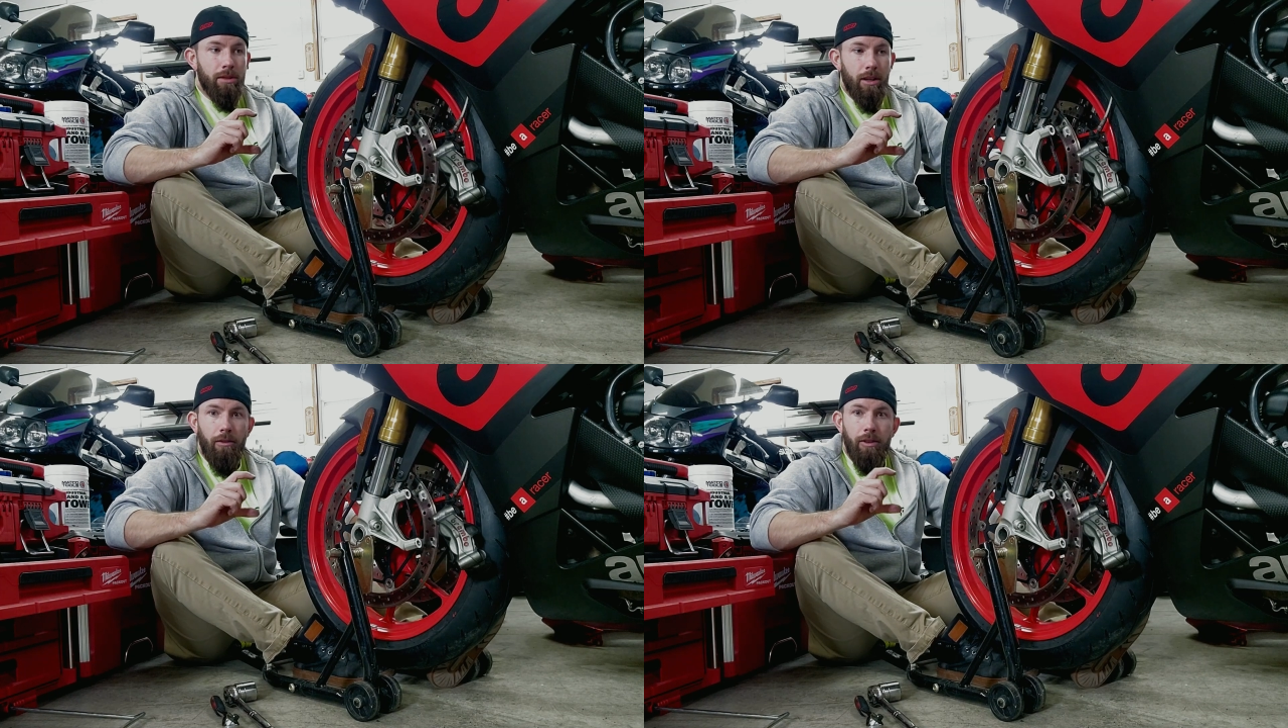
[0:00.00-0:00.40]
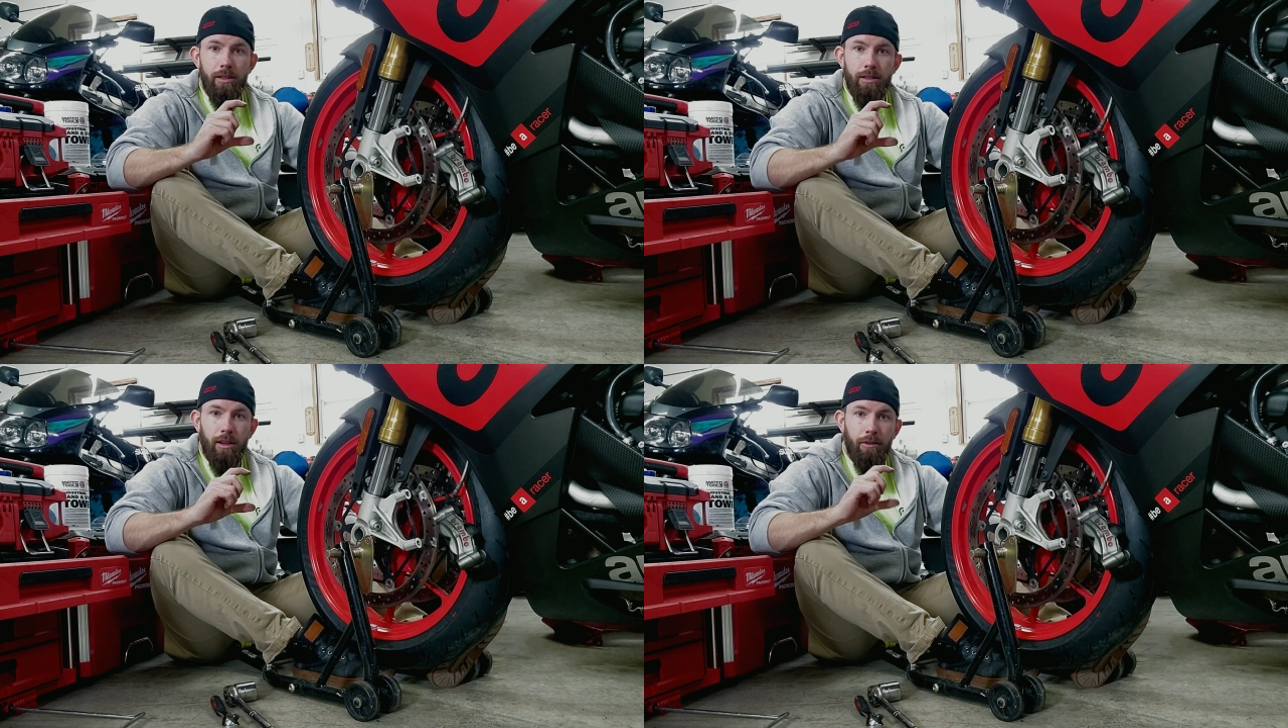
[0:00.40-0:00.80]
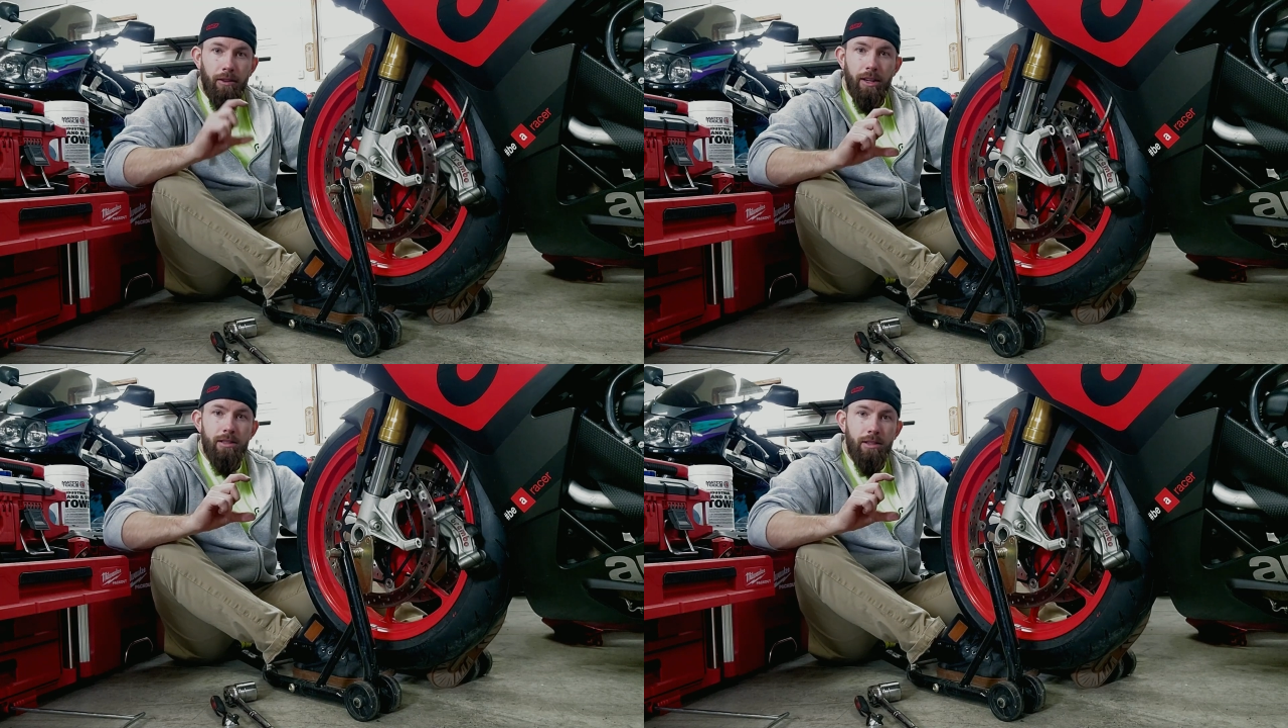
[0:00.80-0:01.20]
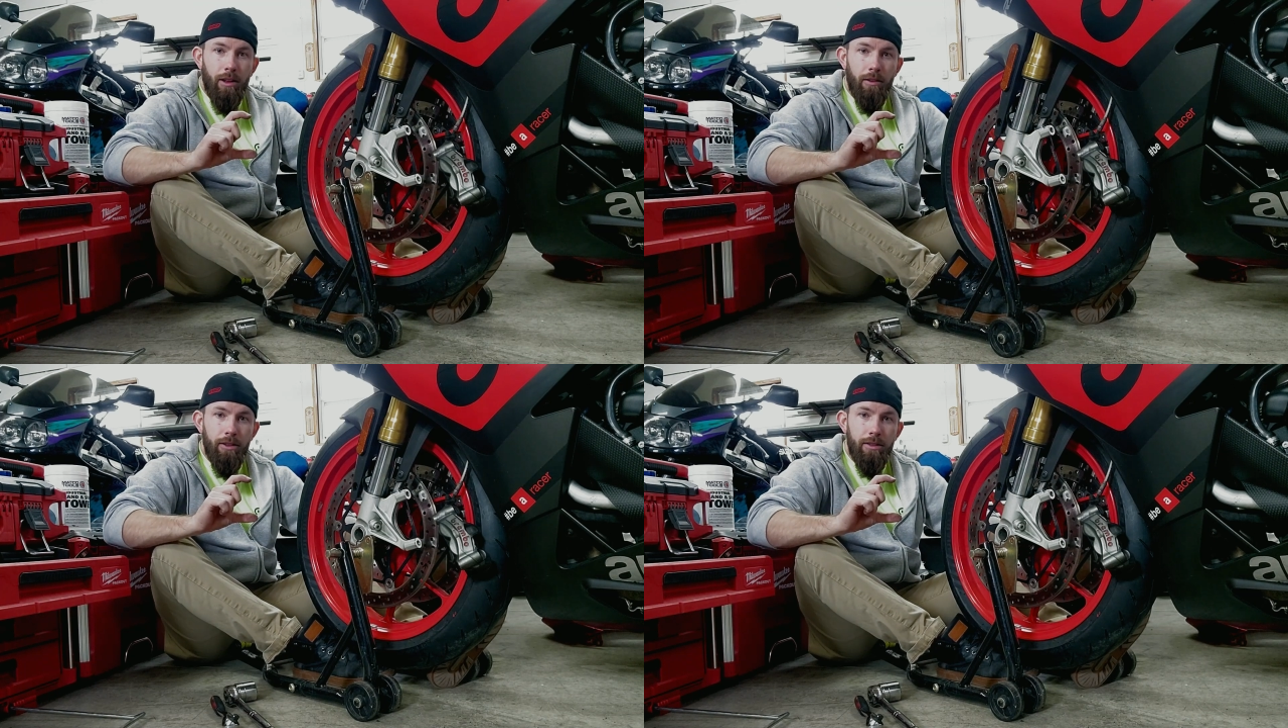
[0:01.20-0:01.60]
stuff, is fixed
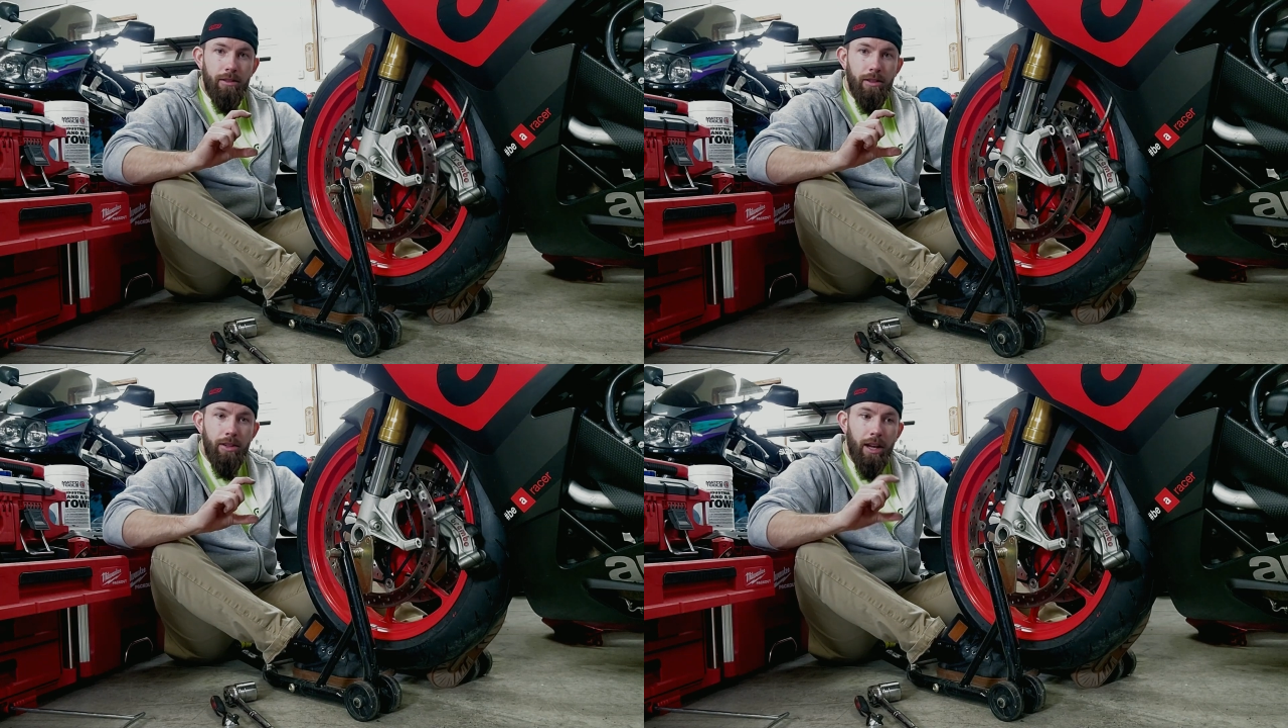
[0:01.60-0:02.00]
clevers, so you